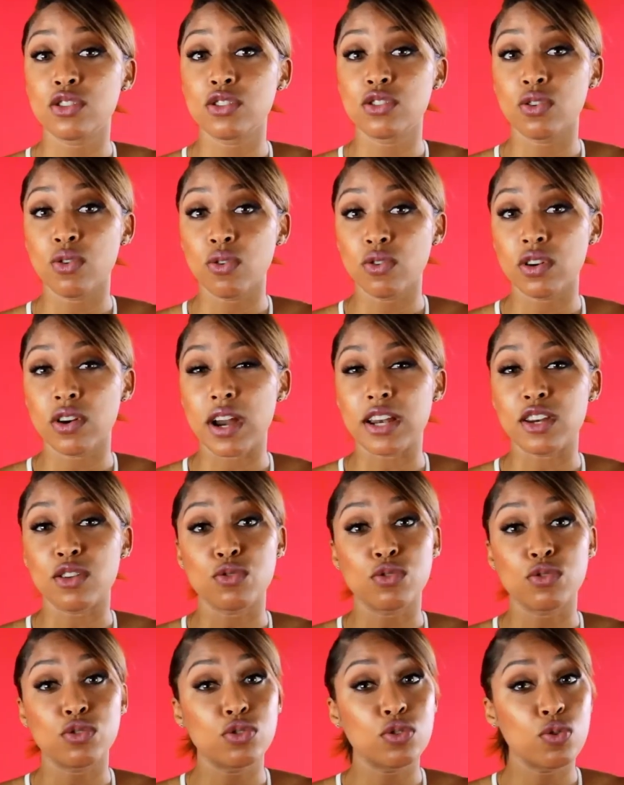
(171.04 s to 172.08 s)
their shoulder and
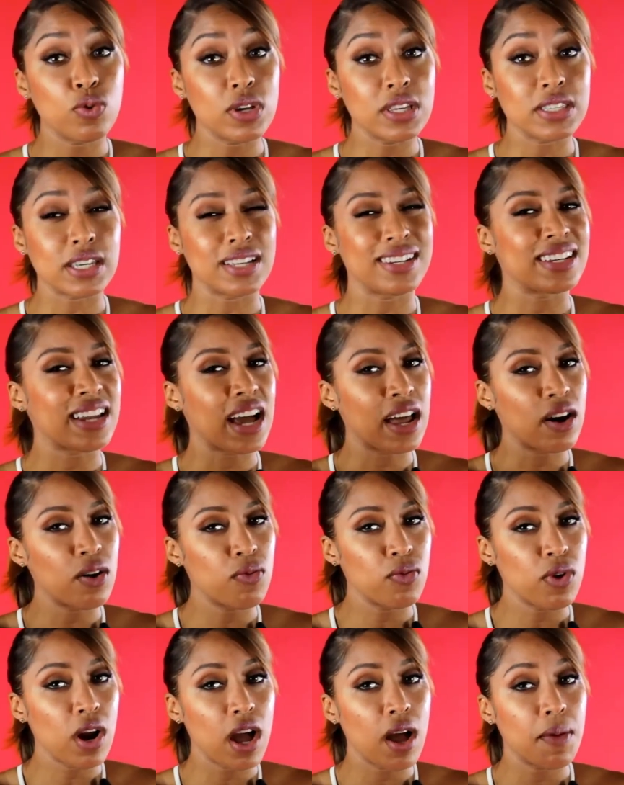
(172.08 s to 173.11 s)
you squeeze it, not
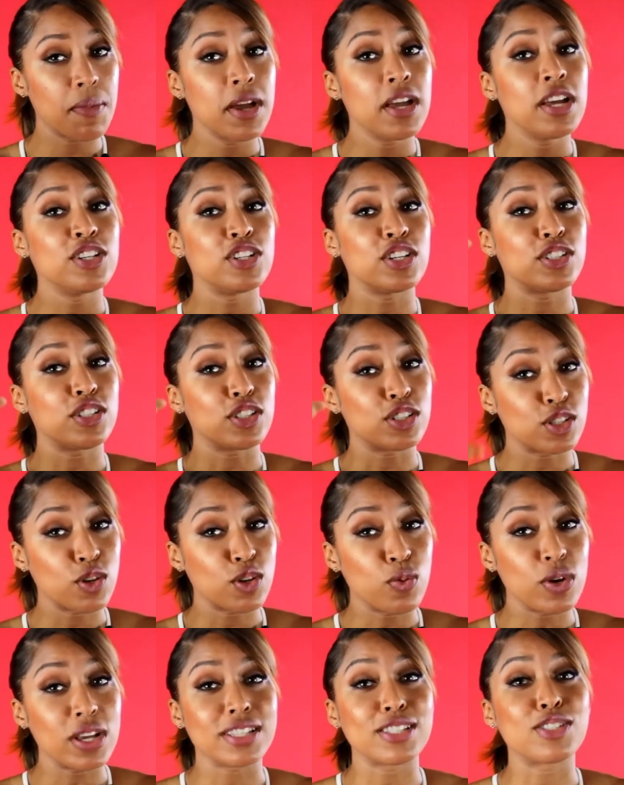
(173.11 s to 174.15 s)
a rub, just a
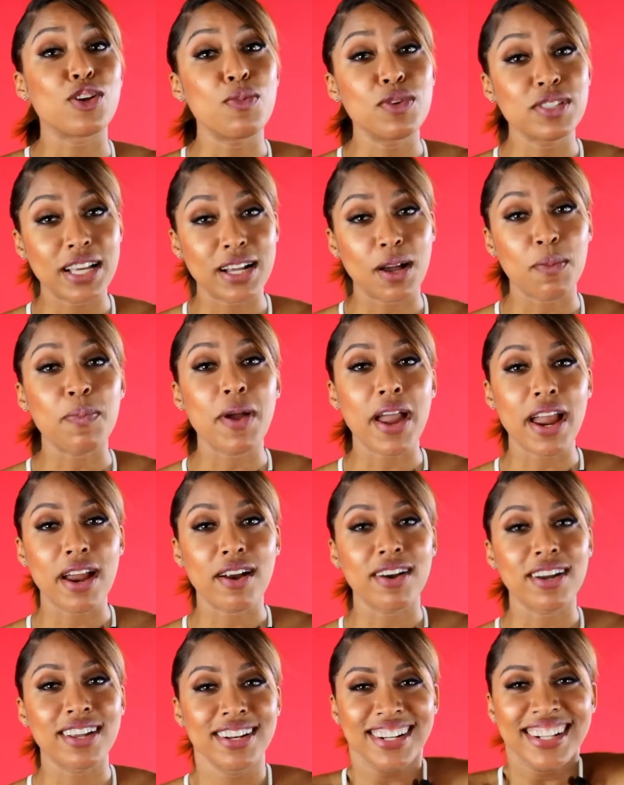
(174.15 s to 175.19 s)
squeeze. It's almost like a
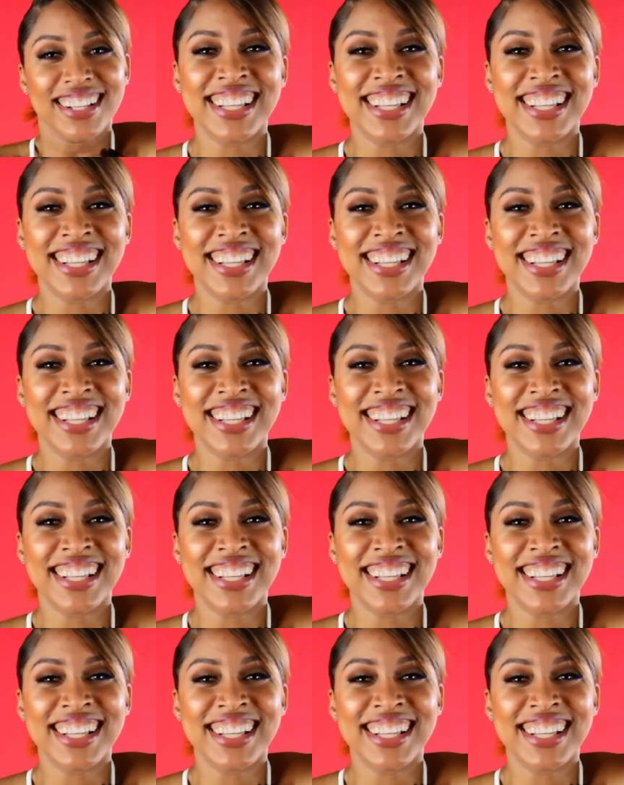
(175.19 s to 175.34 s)
parent.